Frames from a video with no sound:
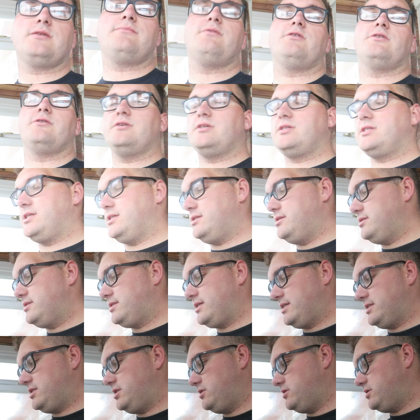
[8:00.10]
to
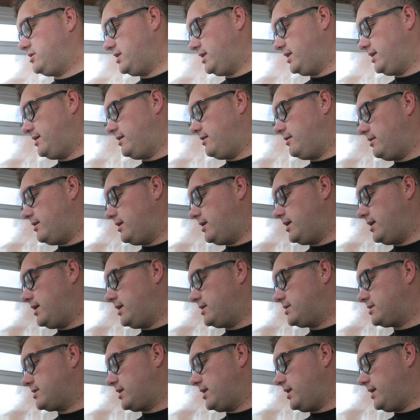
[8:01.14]
Morrison's, as you see in the
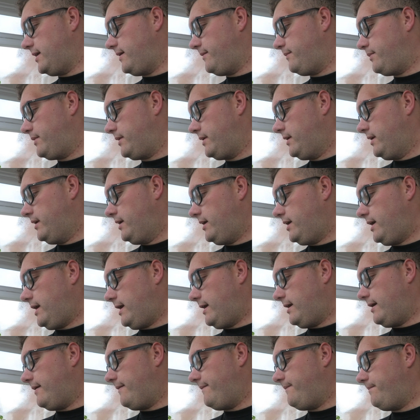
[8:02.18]
last clip.
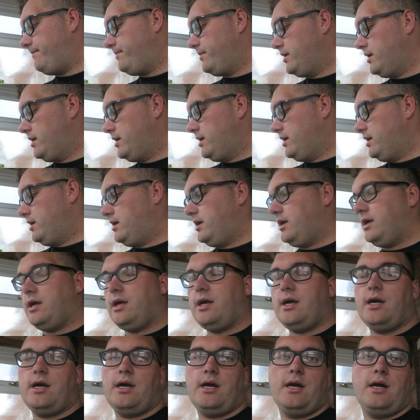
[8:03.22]

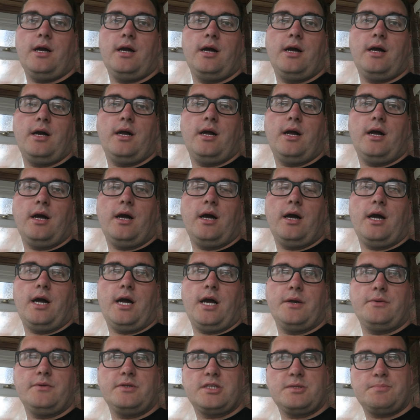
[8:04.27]
I
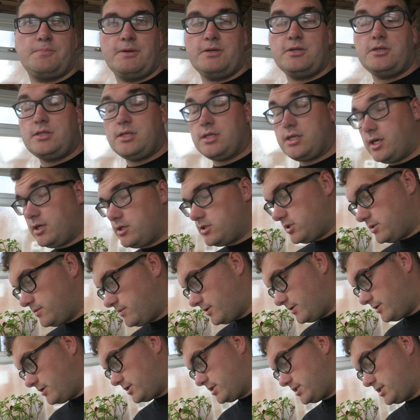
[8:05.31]
was supposed to go to
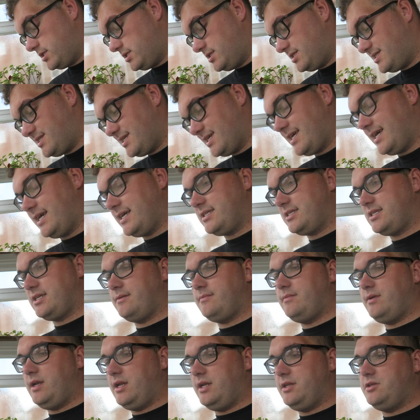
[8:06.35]
Morrison's to get
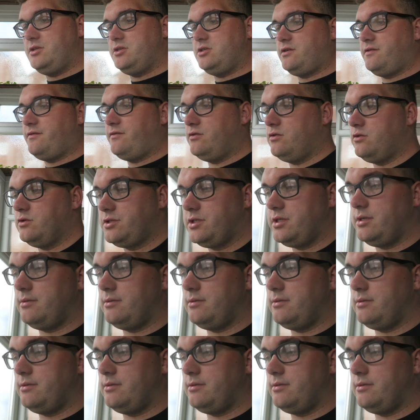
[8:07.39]
some lunch for